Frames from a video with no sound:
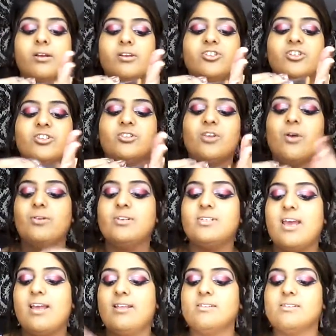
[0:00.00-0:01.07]
Just so
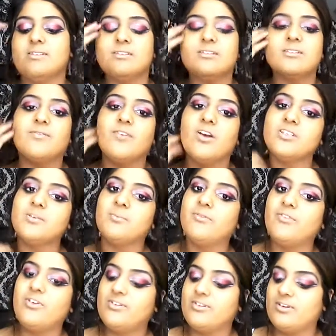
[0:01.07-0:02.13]
dense. First time
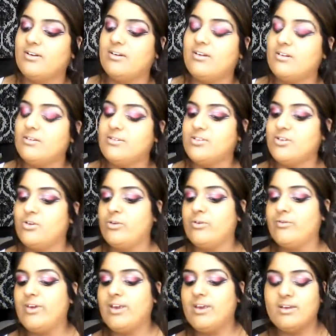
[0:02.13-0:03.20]
I've used it and I just
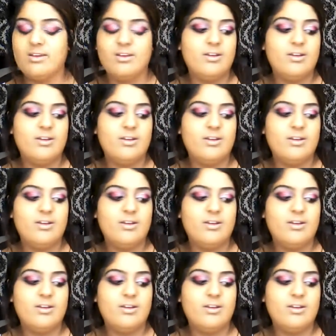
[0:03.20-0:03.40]
love it.